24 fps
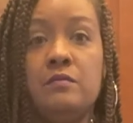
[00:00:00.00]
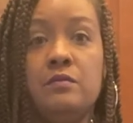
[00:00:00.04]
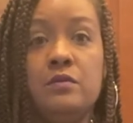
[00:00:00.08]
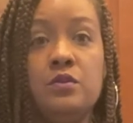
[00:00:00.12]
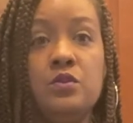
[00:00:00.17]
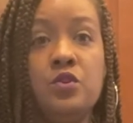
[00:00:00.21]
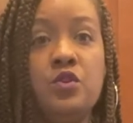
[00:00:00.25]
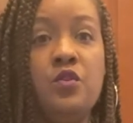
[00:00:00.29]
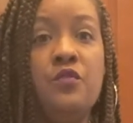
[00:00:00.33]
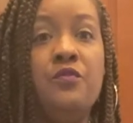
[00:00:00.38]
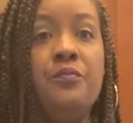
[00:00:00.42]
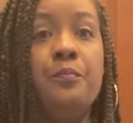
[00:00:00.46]

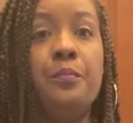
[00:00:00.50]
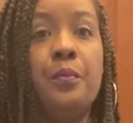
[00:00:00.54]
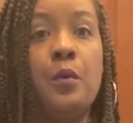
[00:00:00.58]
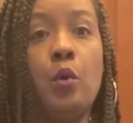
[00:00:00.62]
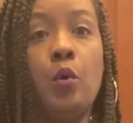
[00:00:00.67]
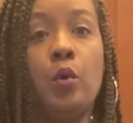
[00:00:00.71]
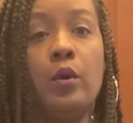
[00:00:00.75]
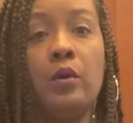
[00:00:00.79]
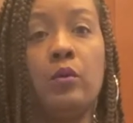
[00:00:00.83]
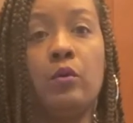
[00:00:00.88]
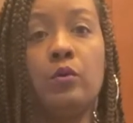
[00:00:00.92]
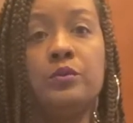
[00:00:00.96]
you've
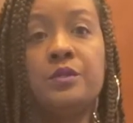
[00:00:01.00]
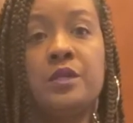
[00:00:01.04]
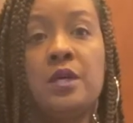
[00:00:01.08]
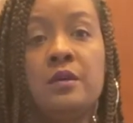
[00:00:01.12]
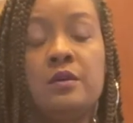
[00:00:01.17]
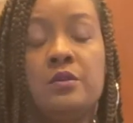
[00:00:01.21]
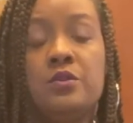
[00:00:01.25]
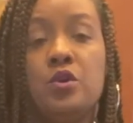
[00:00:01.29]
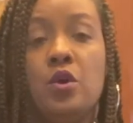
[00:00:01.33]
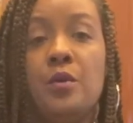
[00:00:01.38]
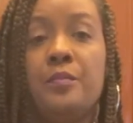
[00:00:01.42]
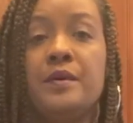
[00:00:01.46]
boiled
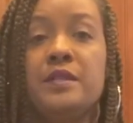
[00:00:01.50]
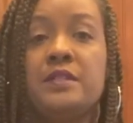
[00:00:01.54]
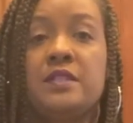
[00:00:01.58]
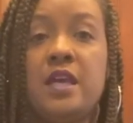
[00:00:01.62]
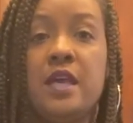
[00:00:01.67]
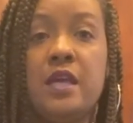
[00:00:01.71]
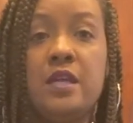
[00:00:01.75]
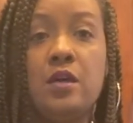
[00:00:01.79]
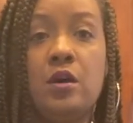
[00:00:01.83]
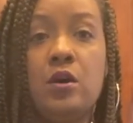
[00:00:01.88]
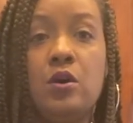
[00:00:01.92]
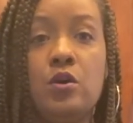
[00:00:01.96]
your
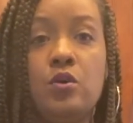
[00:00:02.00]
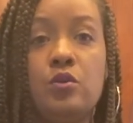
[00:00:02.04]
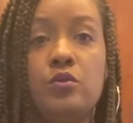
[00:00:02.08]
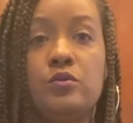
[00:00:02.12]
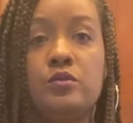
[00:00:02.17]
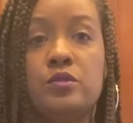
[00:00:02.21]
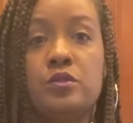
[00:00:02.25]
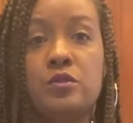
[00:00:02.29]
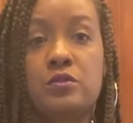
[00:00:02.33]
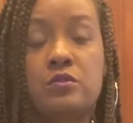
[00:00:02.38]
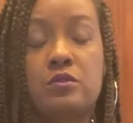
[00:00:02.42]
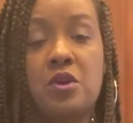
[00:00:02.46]

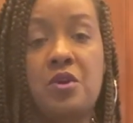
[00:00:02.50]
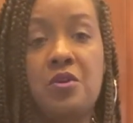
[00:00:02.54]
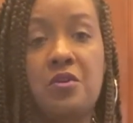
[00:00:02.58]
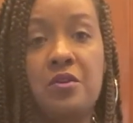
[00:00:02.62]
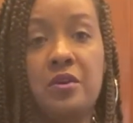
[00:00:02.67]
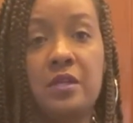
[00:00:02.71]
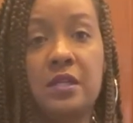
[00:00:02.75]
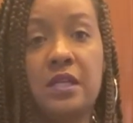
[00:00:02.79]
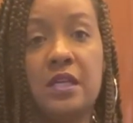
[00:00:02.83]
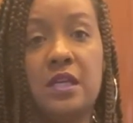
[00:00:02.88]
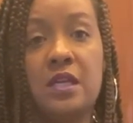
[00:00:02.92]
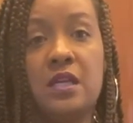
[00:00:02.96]
potatoes
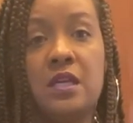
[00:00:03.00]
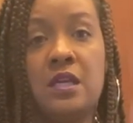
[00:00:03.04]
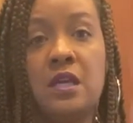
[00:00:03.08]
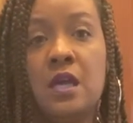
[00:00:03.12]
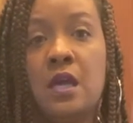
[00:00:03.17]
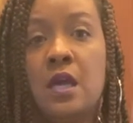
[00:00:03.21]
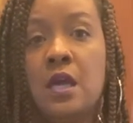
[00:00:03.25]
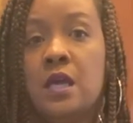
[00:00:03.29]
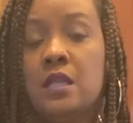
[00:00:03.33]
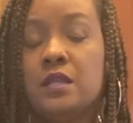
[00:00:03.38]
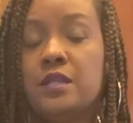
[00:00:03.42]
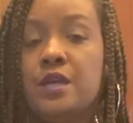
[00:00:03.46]

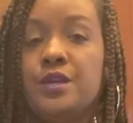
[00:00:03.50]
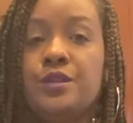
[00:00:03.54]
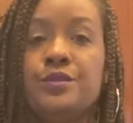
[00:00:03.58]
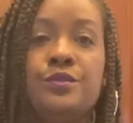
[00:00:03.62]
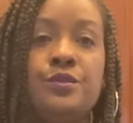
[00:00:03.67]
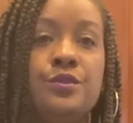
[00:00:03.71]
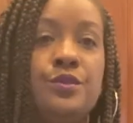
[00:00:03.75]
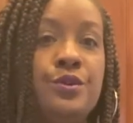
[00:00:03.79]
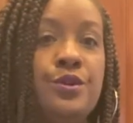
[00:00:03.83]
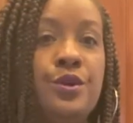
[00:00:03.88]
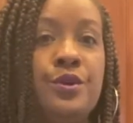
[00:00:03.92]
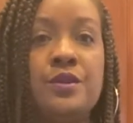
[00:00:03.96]
thoroughly,
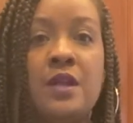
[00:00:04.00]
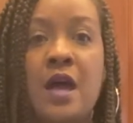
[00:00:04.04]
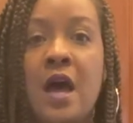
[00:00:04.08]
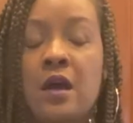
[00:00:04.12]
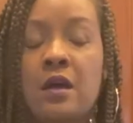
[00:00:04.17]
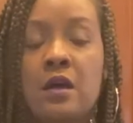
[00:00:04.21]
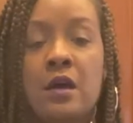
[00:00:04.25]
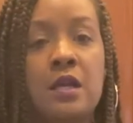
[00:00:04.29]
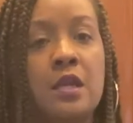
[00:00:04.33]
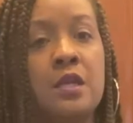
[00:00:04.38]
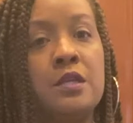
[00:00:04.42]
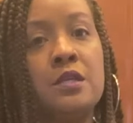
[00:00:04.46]
then you're not
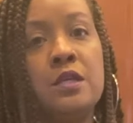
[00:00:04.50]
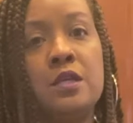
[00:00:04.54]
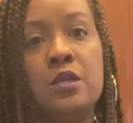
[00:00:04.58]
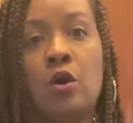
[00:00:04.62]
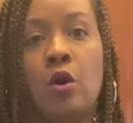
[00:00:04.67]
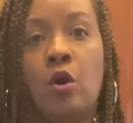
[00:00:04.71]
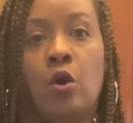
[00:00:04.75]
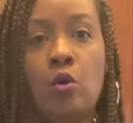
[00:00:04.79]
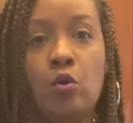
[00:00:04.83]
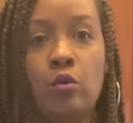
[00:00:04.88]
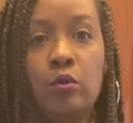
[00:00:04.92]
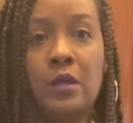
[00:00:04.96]
going to need a
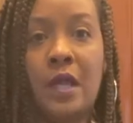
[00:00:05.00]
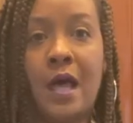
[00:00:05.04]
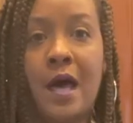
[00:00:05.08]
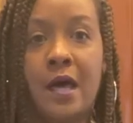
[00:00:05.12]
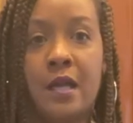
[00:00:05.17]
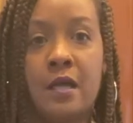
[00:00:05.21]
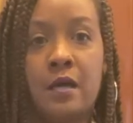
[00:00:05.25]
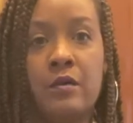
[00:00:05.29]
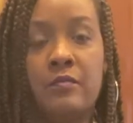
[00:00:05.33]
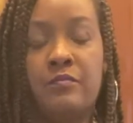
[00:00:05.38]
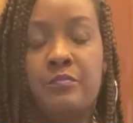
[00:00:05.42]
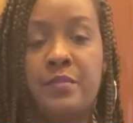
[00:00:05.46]
whole
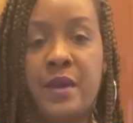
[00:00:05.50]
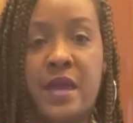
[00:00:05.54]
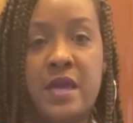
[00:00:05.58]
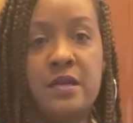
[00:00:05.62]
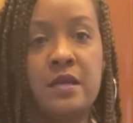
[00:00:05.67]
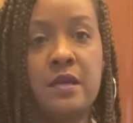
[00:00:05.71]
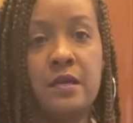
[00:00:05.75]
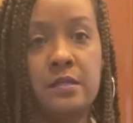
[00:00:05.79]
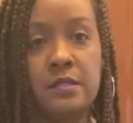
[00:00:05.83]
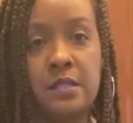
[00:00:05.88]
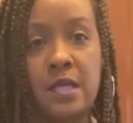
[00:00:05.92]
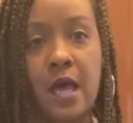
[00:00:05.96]
lot of
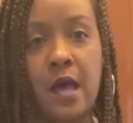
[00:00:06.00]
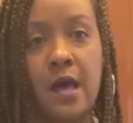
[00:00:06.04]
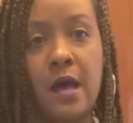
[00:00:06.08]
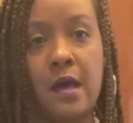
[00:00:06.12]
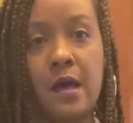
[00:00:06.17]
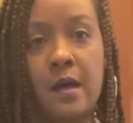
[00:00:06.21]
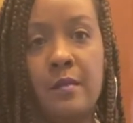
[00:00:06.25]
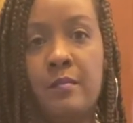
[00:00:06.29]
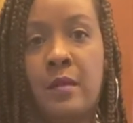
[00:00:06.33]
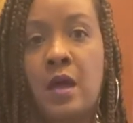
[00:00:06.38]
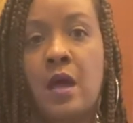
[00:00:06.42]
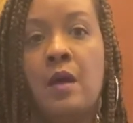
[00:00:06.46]
baking
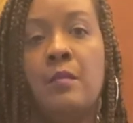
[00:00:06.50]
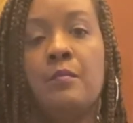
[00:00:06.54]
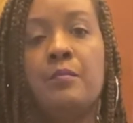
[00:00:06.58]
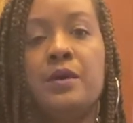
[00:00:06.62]
time.